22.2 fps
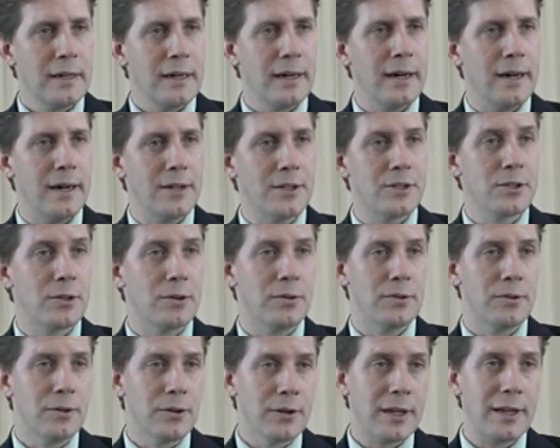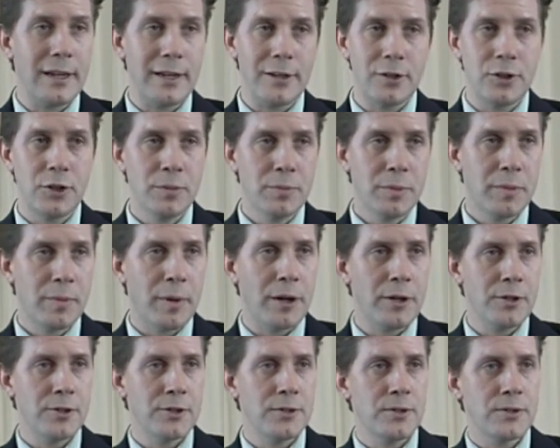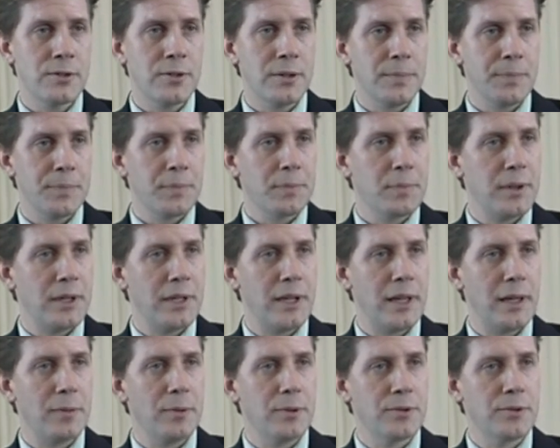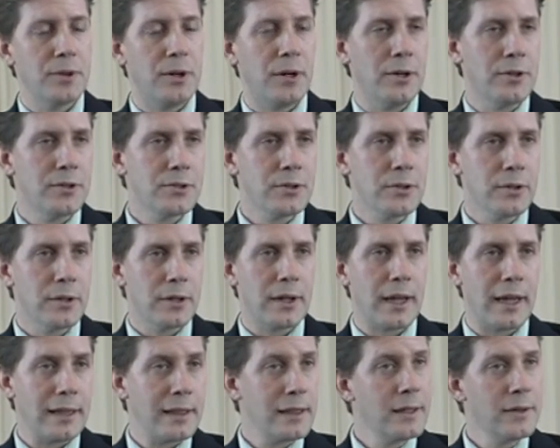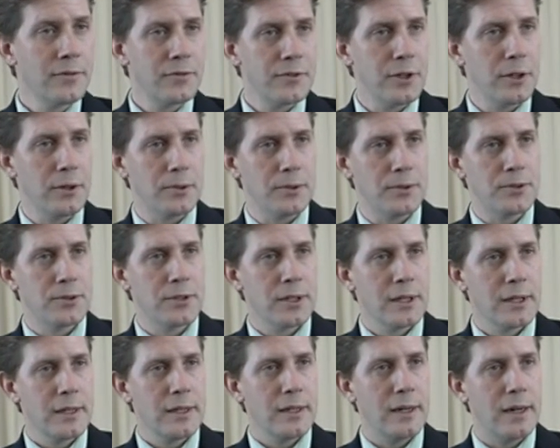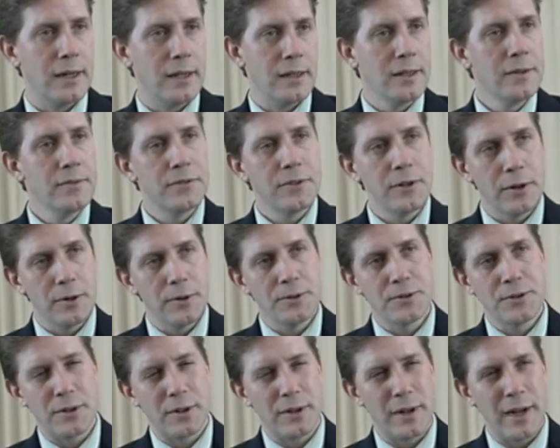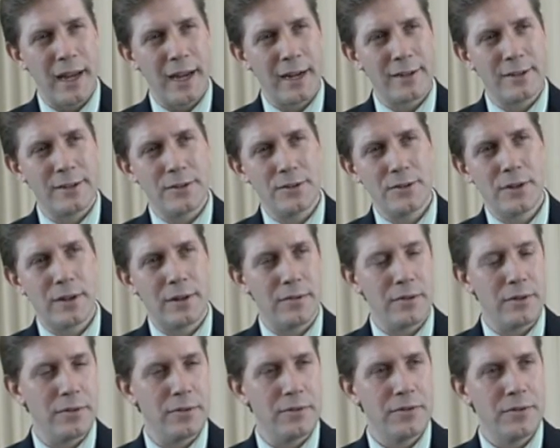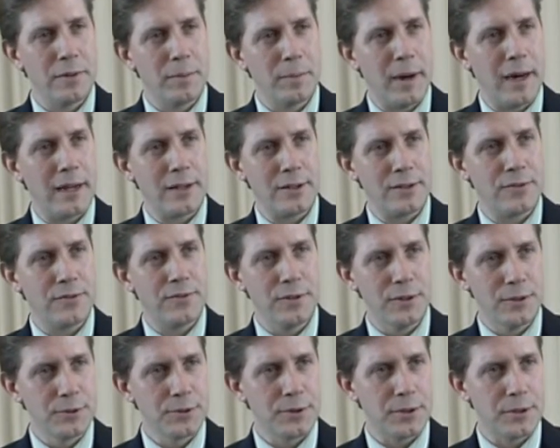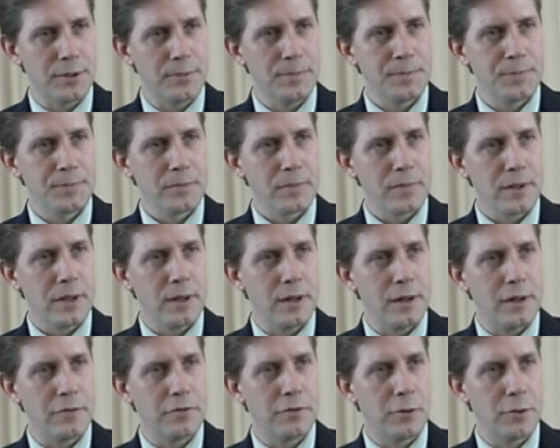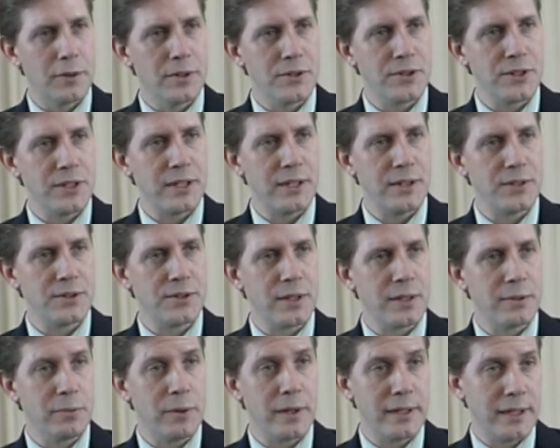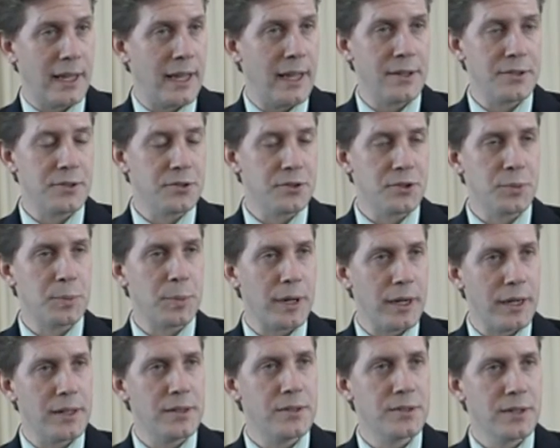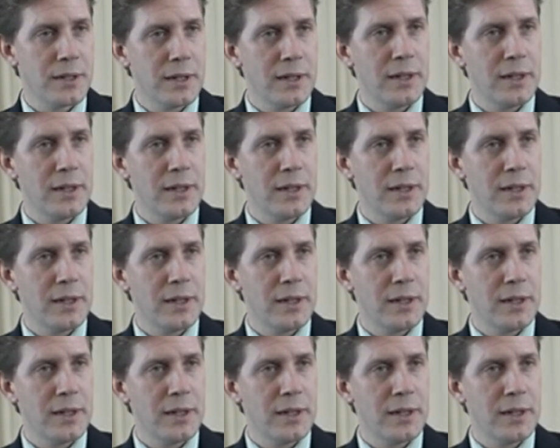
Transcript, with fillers: Uh, so looking at tumor margins, being able to also look at lymph nodes. Uh, lymph nodes are act as kind of the, the body's filter Uh, for disease, and when cancer spreads,